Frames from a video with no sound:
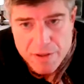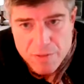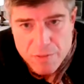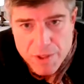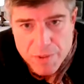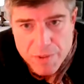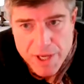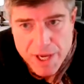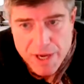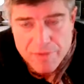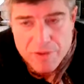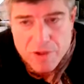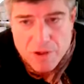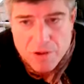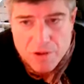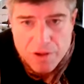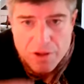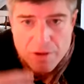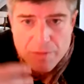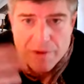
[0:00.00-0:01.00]
and we would have
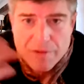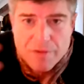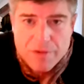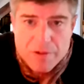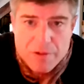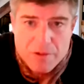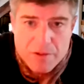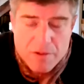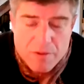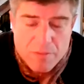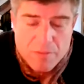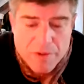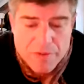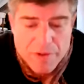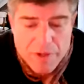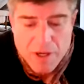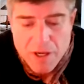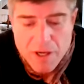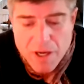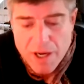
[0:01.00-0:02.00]
longer with
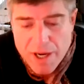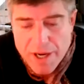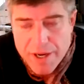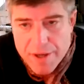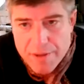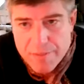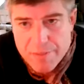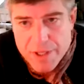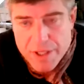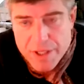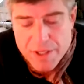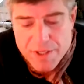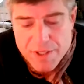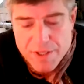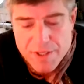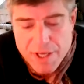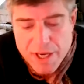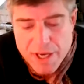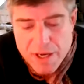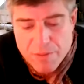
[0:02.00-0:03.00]
a client, but this
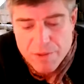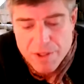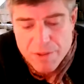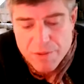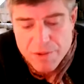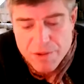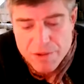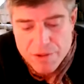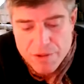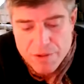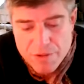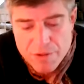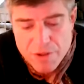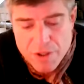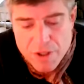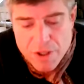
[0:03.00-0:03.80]
is how we would